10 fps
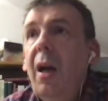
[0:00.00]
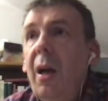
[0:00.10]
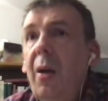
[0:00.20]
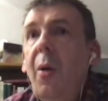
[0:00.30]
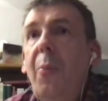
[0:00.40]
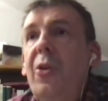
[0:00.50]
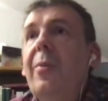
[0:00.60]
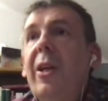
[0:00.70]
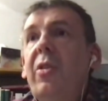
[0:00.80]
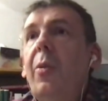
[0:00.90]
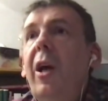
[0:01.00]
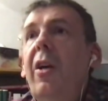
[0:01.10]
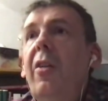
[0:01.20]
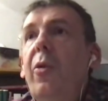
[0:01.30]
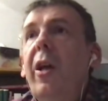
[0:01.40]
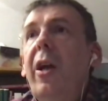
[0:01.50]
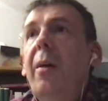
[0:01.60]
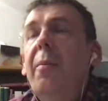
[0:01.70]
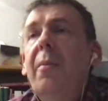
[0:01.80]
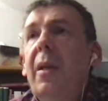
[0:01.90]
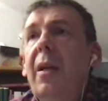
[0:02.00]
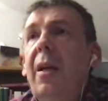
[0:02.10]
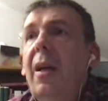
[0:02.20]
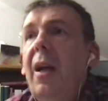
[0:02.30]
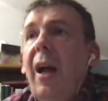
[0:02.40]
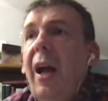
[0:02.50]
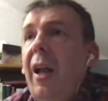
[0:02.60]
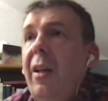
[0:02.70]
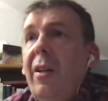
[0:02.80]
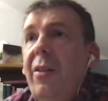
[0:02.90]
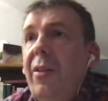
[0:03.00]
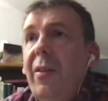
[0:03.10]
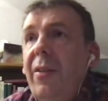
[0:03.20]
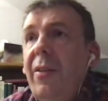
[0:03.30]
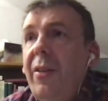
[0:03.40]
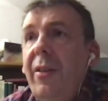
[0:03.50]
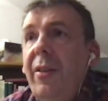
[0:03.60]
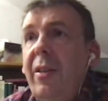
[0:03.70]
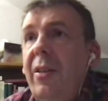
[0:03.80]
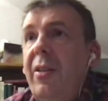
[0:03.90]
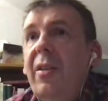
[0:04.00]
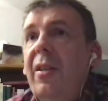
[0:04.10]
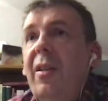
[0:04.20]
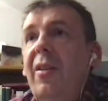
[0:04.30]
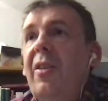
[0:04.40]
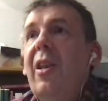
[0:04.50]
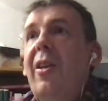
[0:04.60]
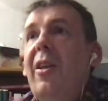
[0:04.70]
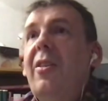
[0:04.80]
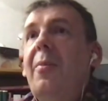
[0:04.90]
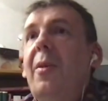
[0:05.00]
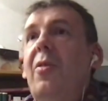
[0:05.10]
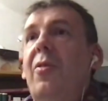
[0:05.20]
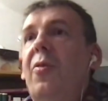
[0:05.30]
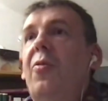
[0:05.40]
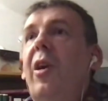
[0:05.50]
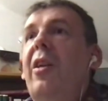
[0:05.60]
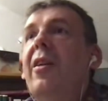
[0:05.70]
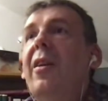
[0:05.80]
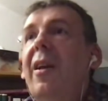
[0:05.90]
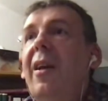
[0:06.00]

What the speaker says: We're pretty much aware of who they are. And this I think is a motive of great